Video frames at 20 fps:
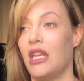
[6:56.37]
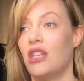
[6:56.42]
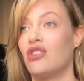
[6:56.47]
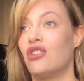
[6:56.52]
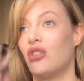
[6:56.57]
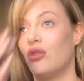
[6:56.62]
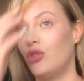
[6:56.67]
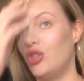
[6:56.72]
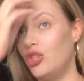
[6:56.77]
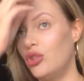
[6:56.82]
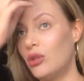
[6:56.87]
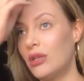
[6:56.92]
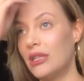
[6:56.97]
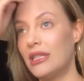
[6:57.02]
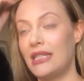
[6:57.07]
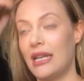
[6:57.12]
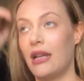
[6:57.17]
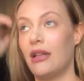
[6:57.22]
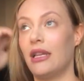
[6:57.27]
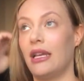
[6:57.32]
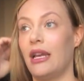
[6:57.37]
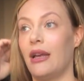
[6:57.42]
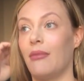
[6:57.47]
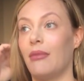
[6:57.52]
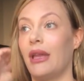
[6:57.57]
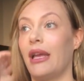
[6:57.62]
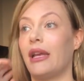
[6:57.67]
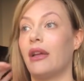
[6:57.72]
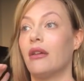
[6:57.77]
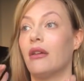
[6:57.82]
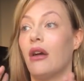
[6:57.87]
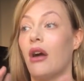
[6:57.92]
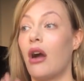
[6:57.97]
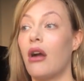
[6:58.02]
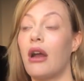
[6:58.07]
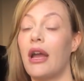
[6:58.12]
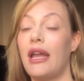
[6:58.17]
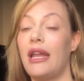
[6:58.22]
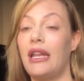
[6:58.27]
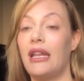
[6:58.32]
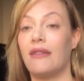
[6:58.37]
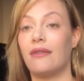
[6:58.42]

So you can tell him, like, all right,